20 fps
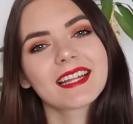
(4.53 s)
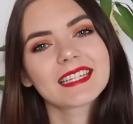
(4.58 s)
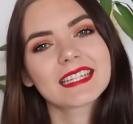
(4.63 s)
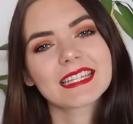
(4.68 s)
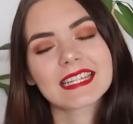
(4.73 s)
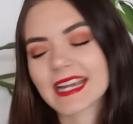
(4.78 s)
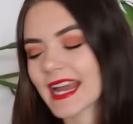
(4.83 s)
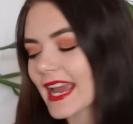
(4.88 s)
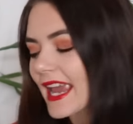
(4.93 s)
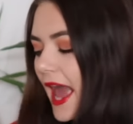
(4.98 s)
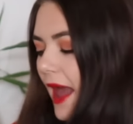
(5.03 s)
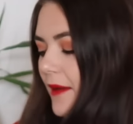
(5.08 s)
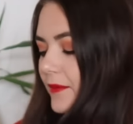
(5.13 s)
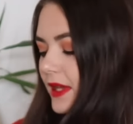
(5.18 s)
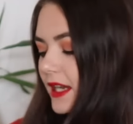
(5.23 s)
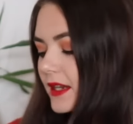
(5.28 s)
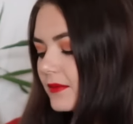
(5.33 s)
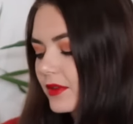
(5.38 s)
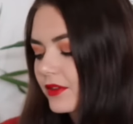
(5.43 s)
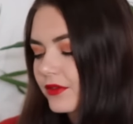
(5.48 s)
Today
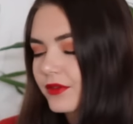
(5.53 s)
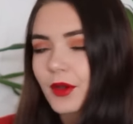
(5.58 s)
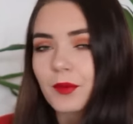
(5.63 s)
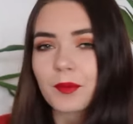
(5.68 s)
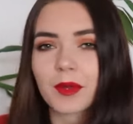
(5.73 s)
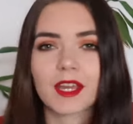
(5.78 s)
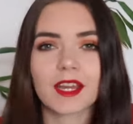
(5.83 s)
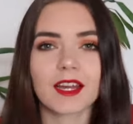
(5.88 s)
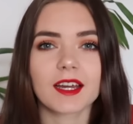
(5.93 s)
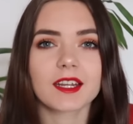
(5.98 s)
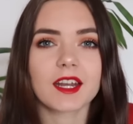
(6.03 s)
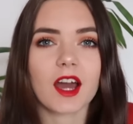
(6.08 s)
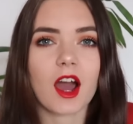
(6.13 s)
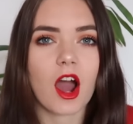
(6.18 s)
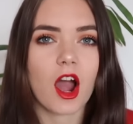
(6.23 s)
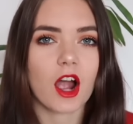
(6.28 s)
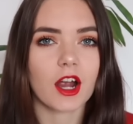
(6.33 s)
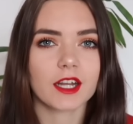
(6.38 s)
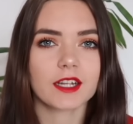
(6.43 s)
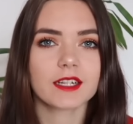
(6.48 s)
I'm gonna be filming an
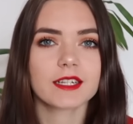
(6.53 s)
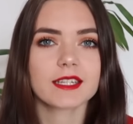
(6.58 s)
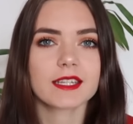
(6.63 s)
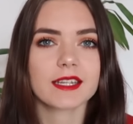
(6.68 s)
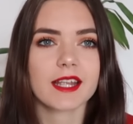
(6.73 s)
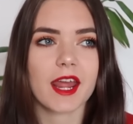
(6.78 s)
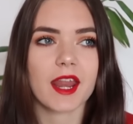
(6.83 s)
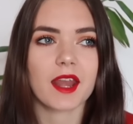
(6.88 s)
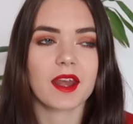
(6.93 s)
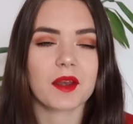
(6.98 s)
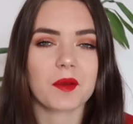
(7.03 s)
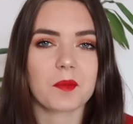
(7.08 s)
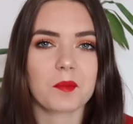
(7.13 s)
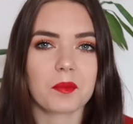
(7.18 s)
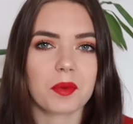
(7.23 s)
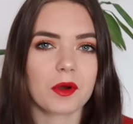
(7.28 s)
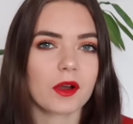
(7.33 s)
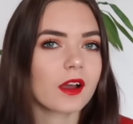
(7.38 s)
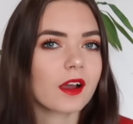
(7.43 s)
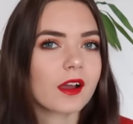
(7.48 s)
art
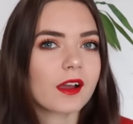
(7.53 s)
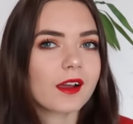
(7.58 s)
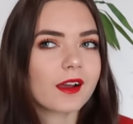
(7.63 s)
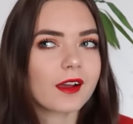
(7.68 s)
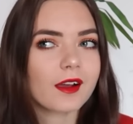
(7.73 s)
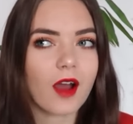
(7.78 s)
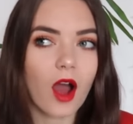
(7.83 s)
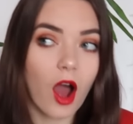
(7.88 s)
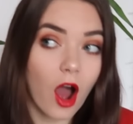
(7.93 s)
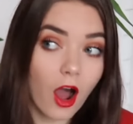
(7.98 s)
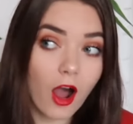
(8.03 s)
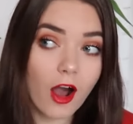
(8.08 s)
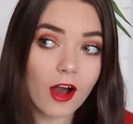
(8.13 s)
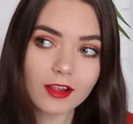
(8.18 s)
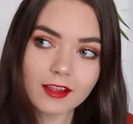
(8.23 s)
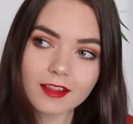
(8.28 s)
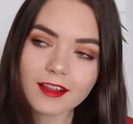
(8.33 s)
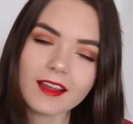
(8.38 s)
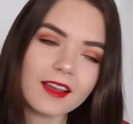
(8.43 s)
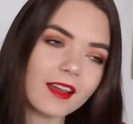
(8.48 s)
and book
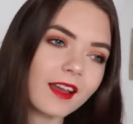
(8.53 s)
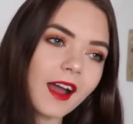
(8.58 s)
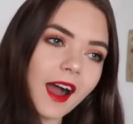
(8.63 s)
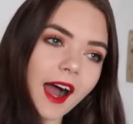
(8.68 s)
haul.